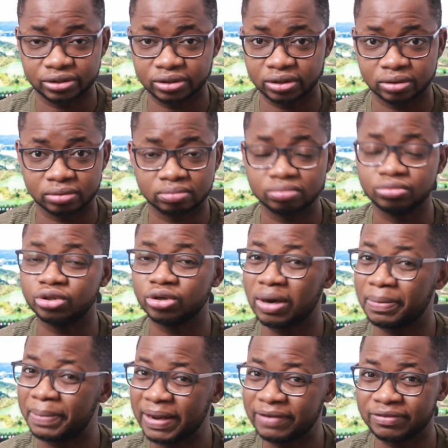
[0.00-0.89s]
You know, you
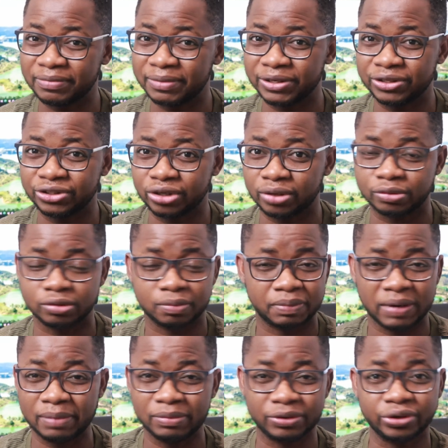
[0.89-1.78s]
apply for many jobs, you
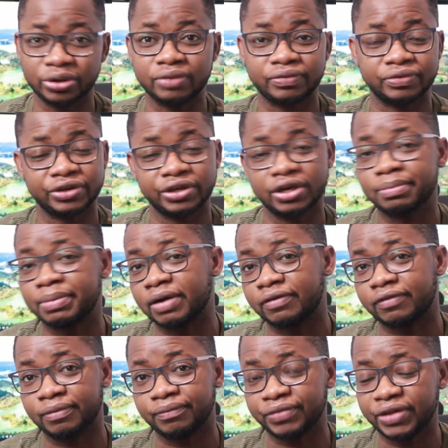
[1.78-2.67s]
probably don't even hear
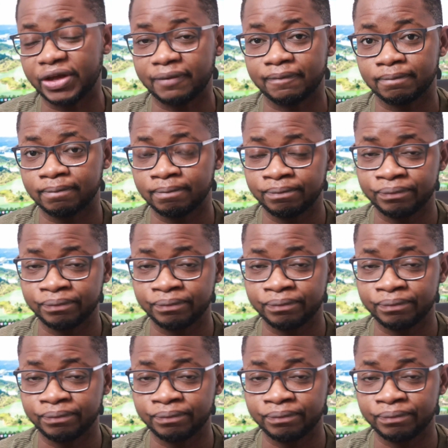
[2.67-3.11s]
back from them.